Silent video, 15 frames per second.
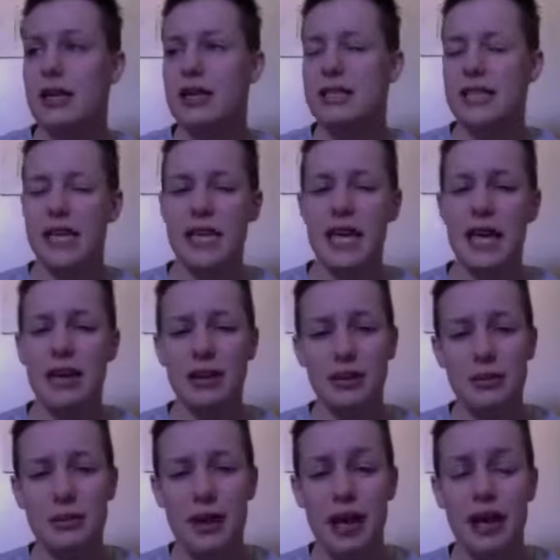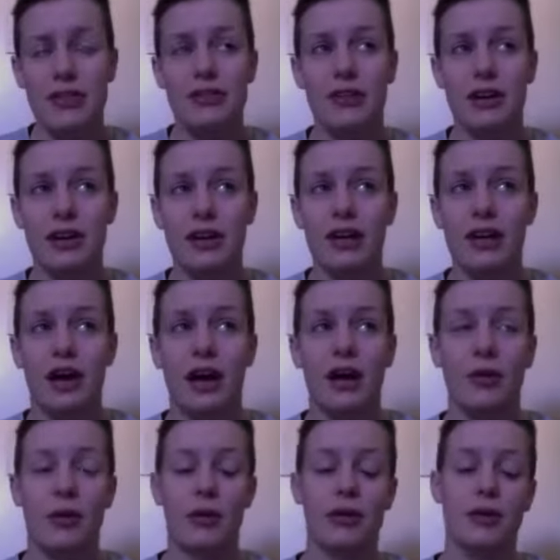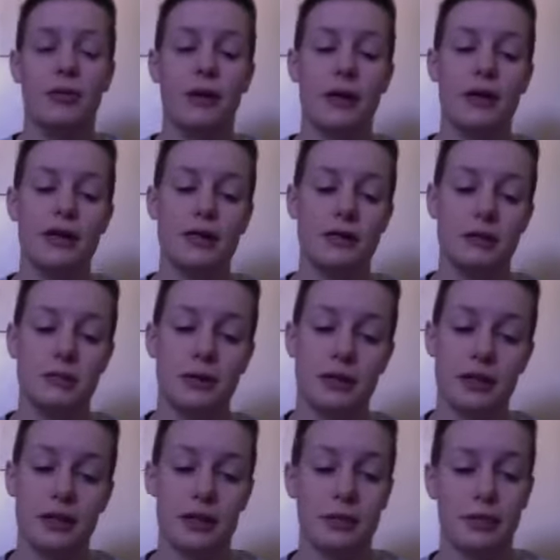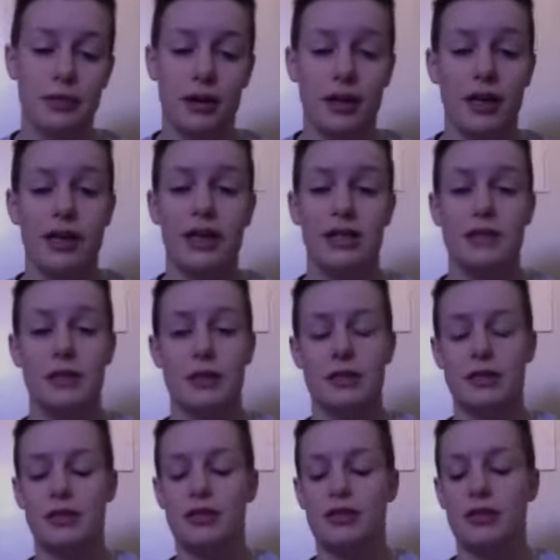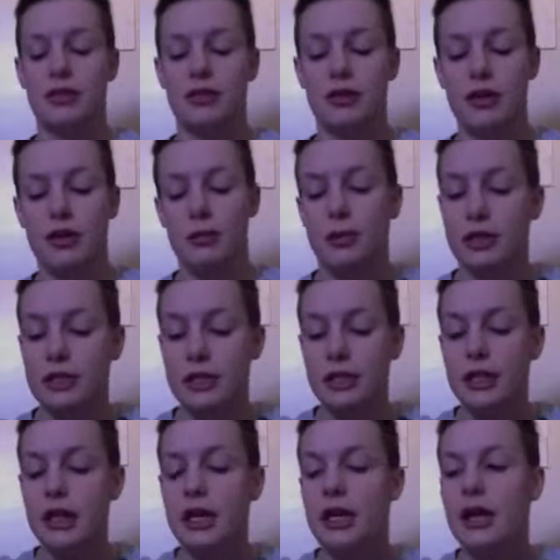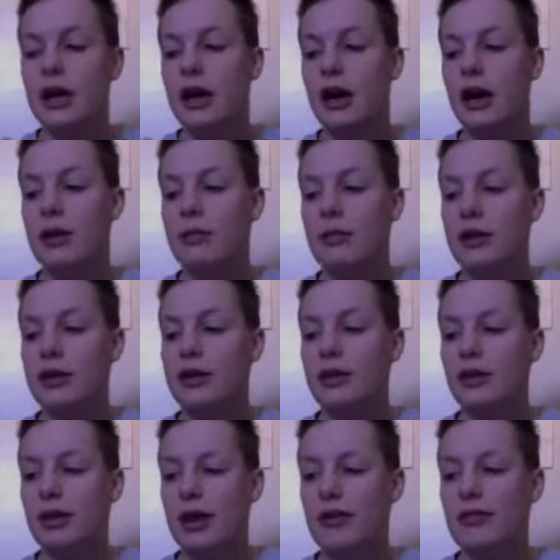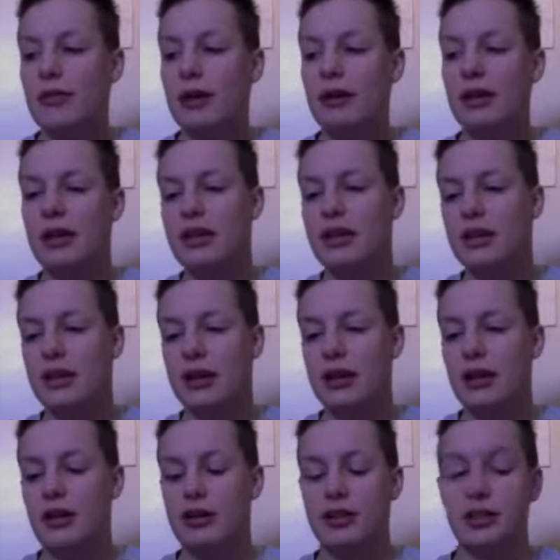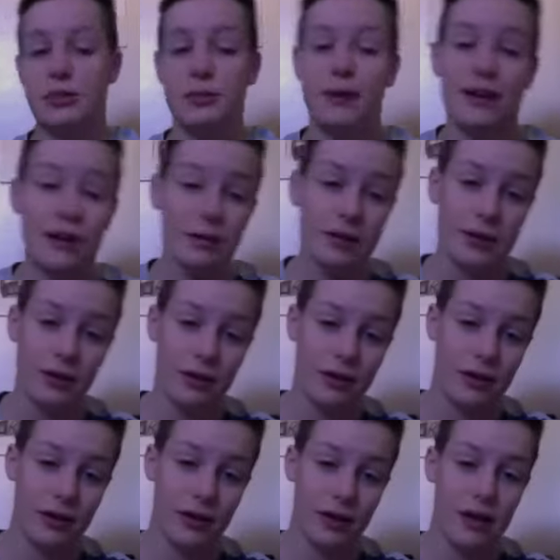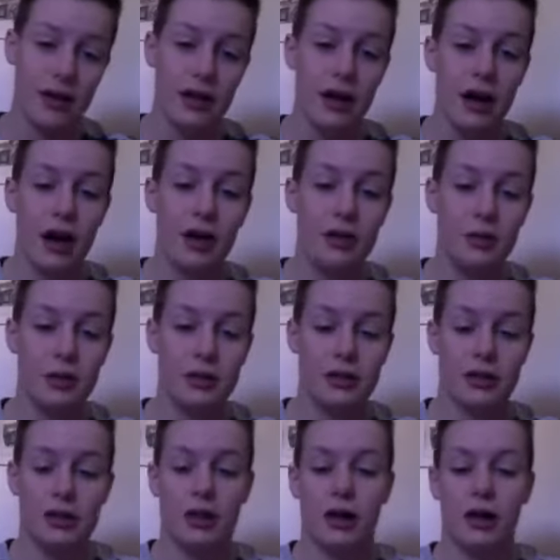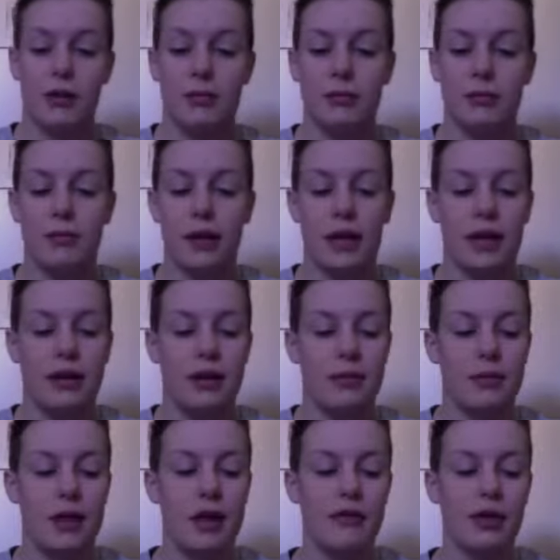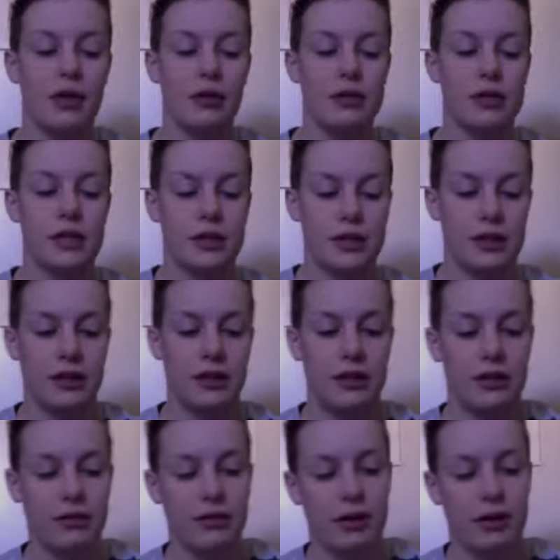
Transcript: Tea Kingdom has very high quality binders, but they're pretty expensive. So if you're on a budget and you only have about $30 to spare, I would go to underworks.com, and they have a whole section of